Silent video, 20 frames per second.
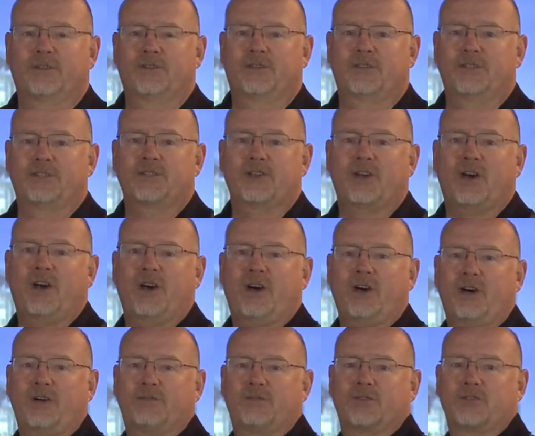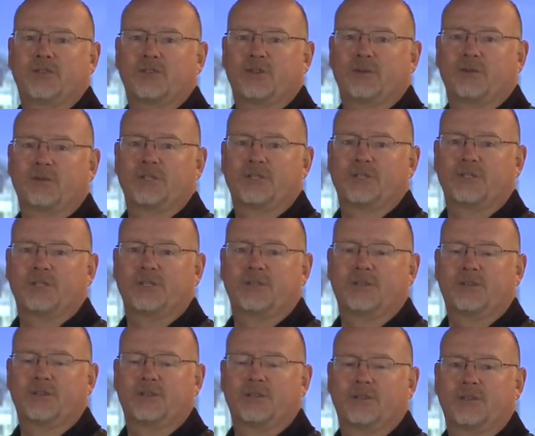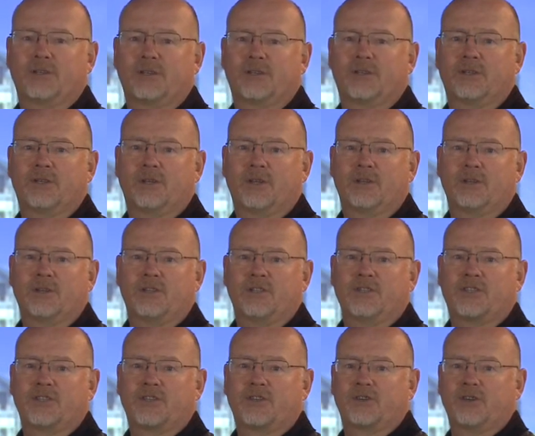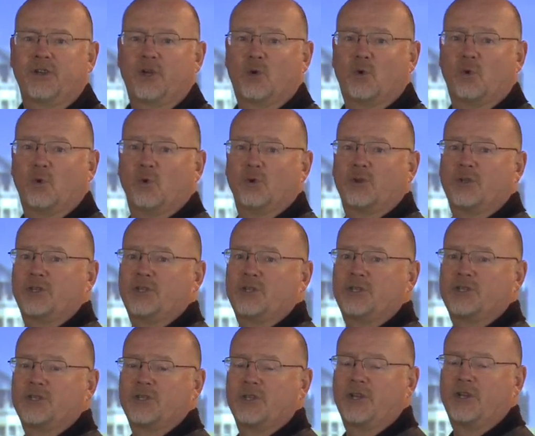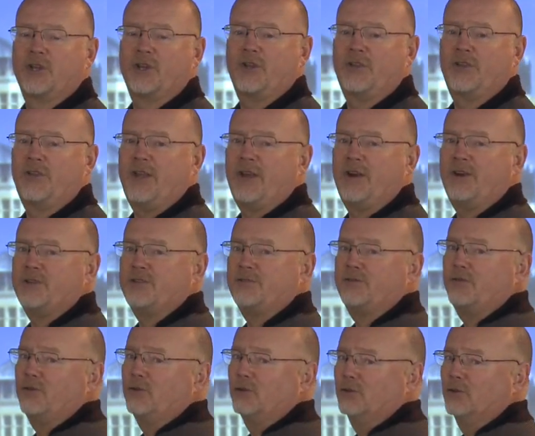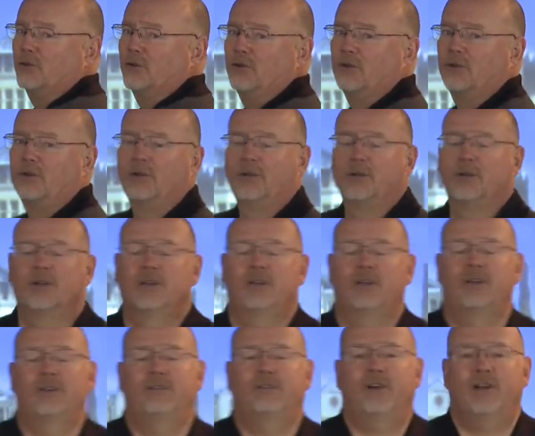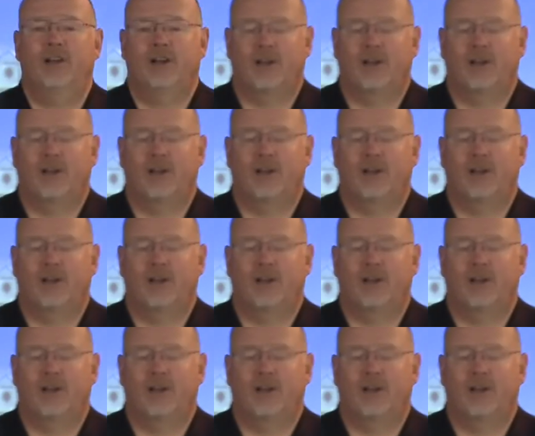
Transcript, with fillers: This is half a shoulder turn. This is three quarters and there is full. If I